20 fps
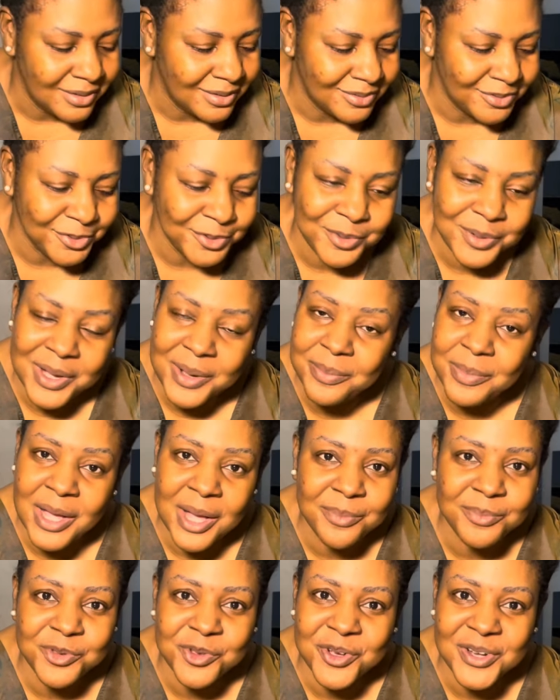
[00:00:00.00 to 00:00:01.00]
no I'm,
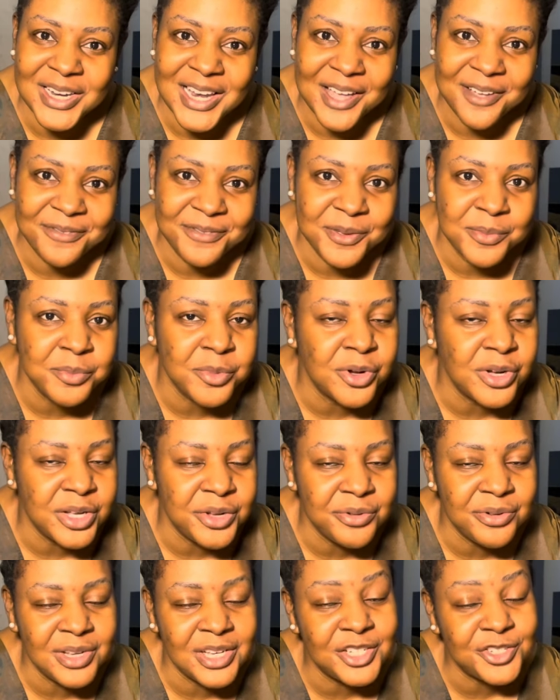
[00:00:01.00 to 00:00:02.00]
I'm, not laughing but
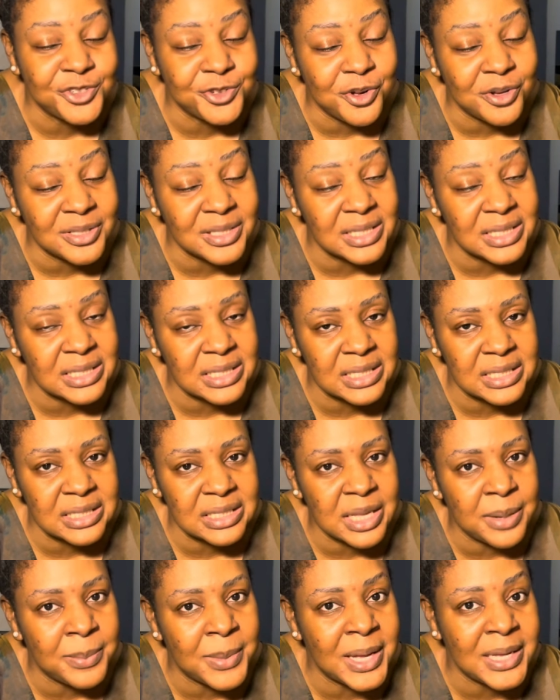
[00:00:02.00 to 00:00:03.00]
he, he shocked his
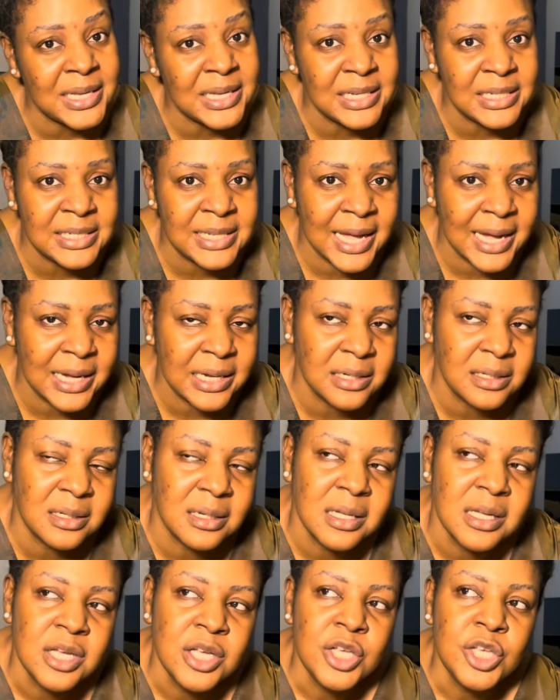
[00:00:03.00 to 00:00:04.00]
system and he died
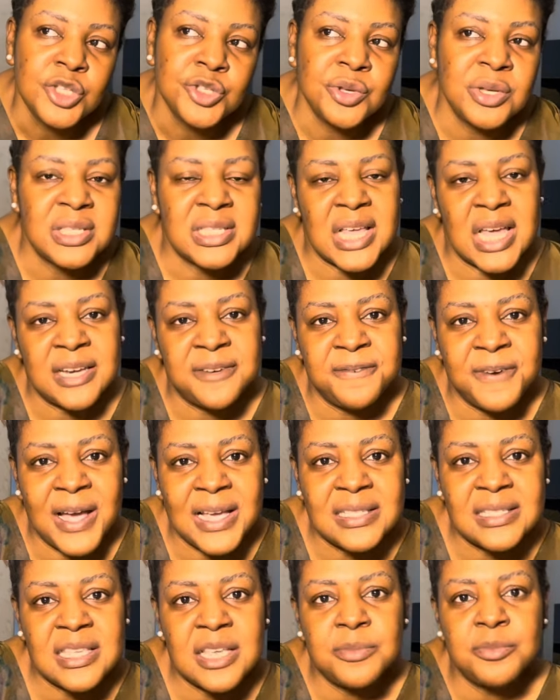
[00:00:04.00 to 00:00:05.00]
so it's
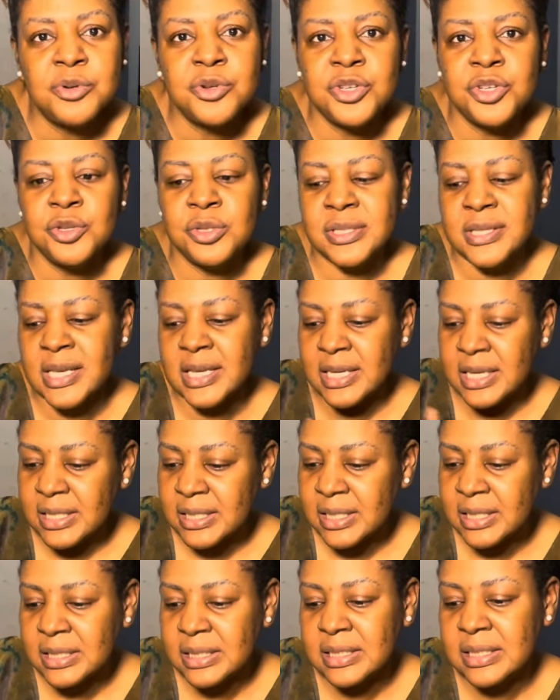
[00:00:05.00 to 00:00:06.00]
advisable you take
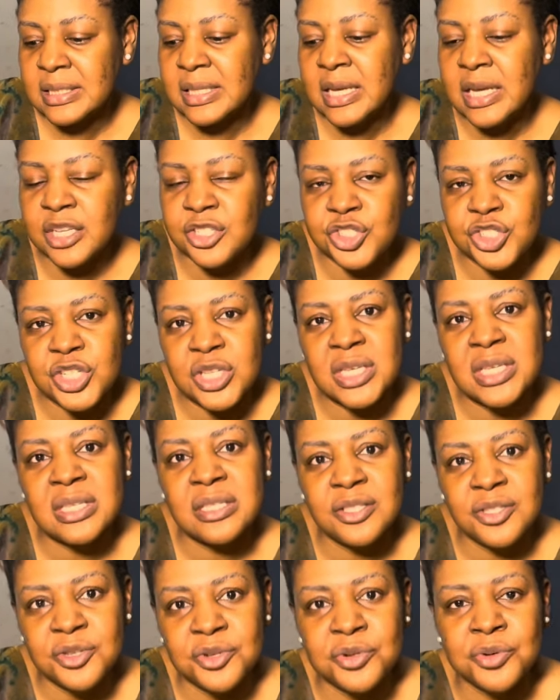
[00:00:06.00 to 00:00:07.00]
it in
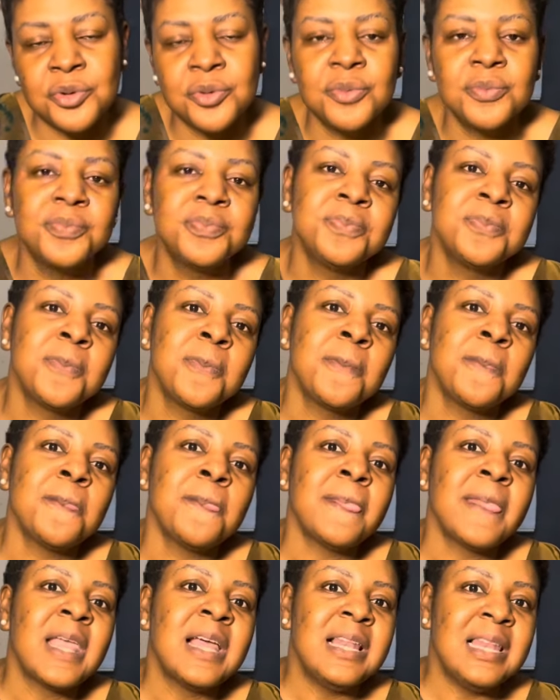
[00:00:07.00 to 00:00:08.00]
stages you
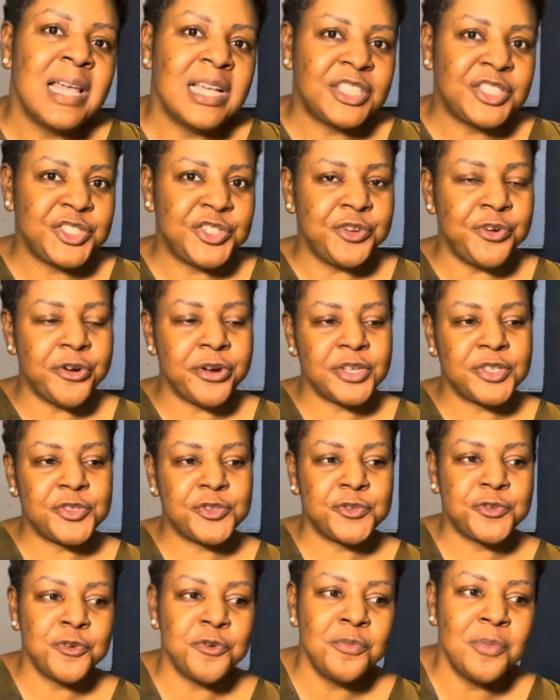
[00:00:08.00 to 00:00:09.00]
know let your
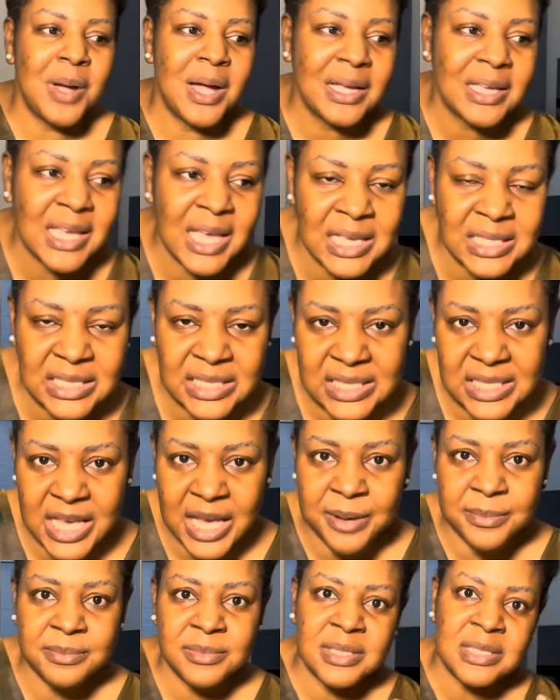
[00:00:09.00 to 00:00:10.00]
stomach
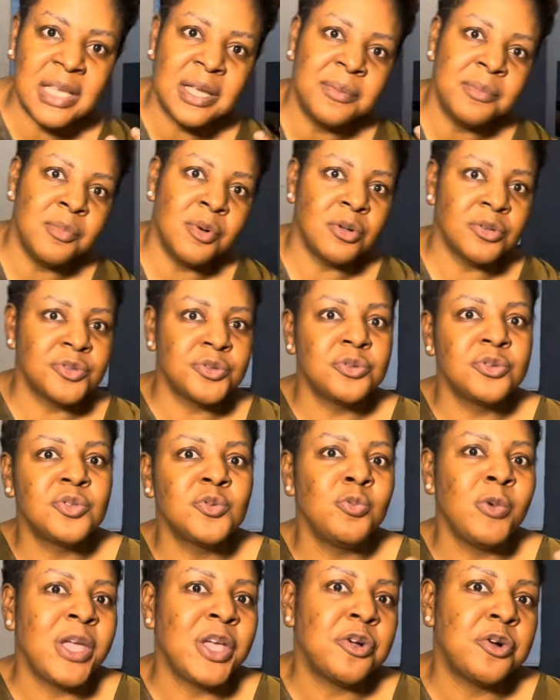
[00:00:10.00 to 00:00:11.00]
enzymes and
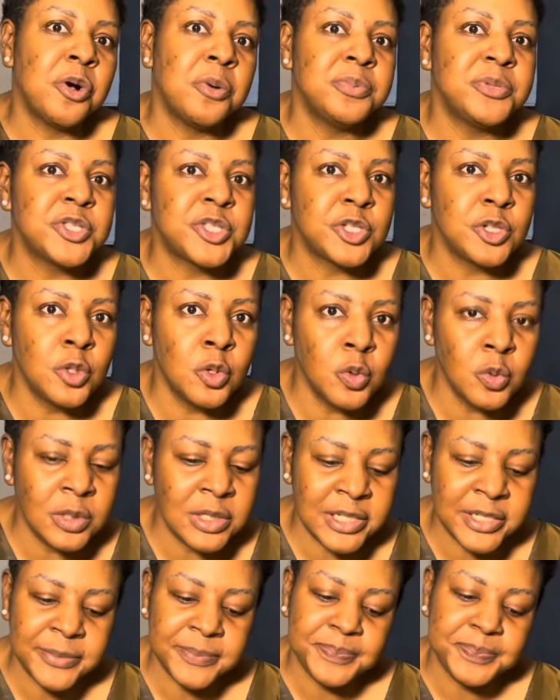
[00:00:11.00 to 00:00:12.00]
muscles wake up
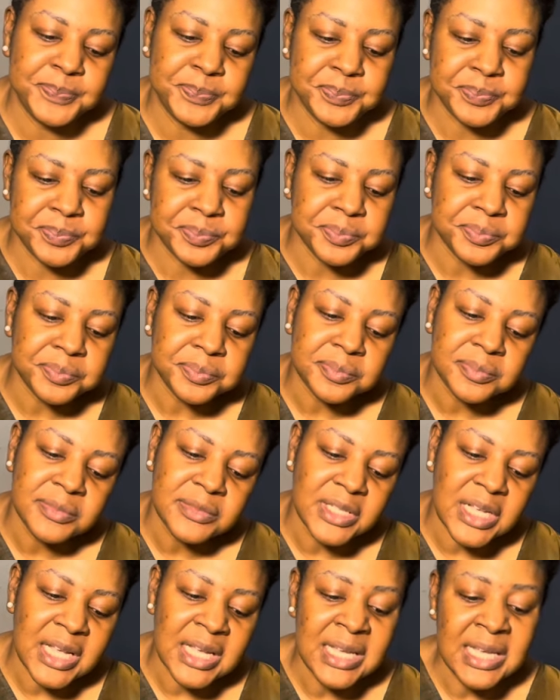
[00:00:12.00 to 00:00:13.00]
slowly
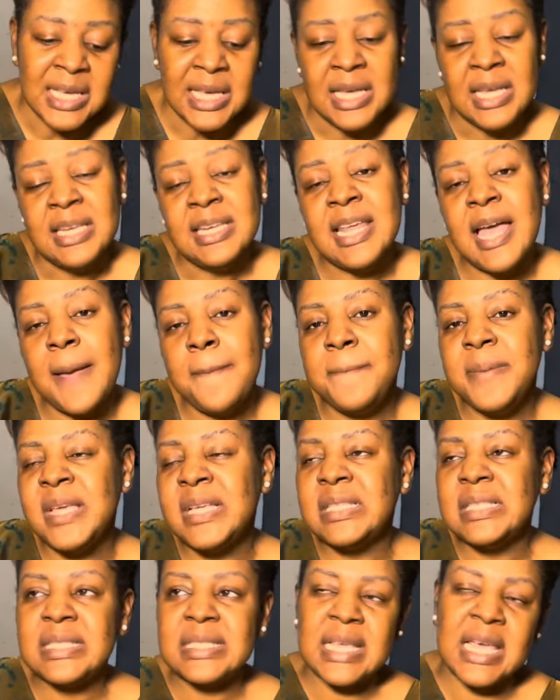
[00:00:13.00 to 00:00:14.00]
that
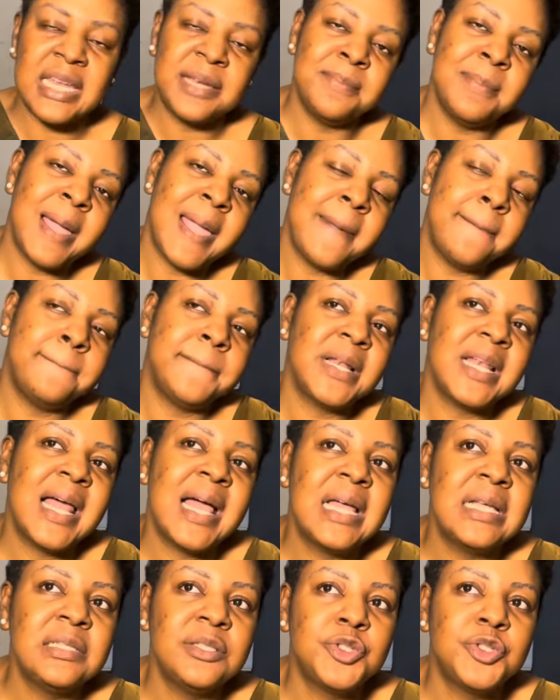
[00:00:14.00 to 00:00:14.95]
being said my plan